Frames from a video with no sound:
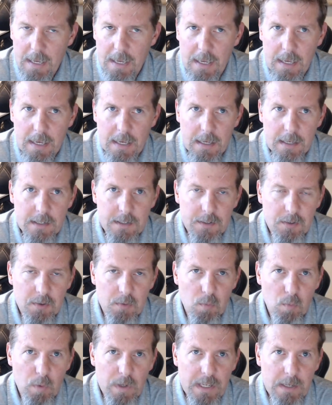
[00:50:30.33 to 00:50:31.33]
and
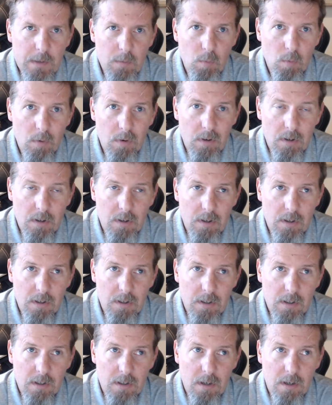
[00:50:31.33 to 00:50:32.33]
we
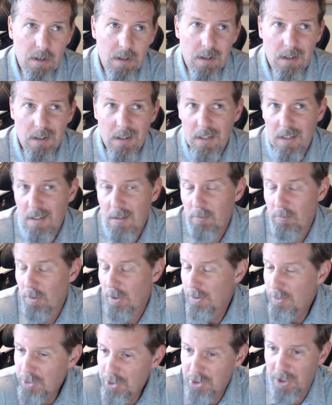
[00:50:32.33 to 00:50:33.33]
were on a
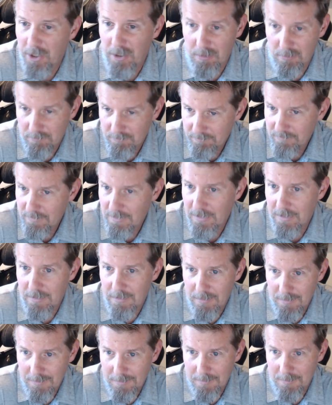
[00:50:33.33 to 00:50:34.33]
roadshow
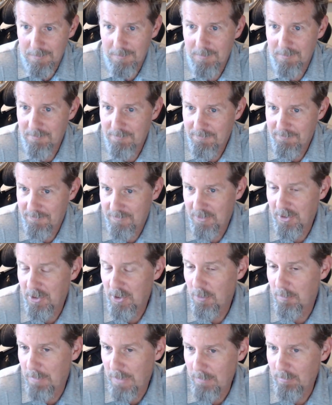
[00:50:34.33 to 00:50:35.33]
to
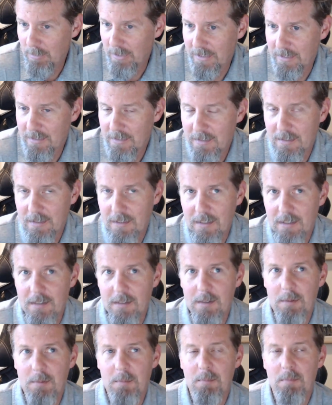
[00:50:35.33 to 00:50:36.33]
go public
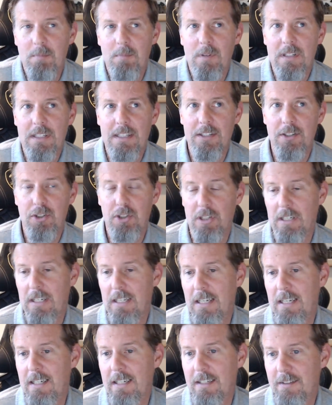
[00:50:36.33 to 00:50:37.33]
in
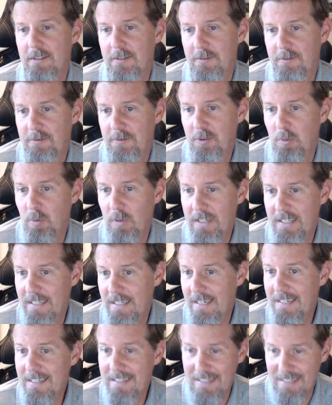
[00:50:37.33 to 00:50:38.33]
July of
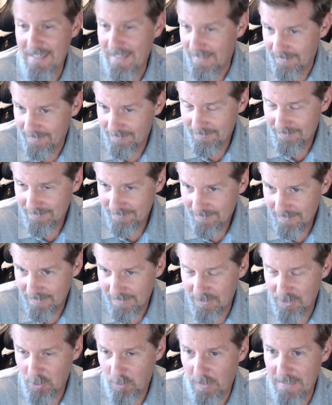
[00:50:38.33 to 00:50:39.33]
2018,
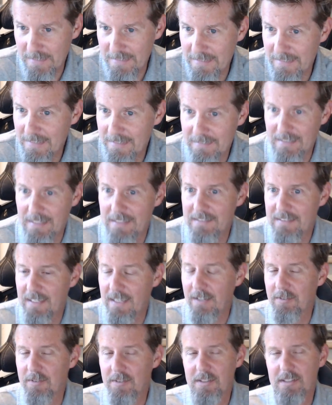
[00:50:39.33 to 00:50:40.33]
as crazy as that
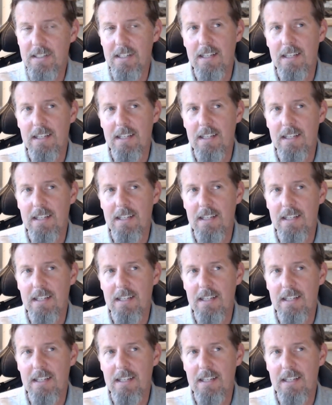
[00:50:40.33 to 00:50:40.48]
sounds.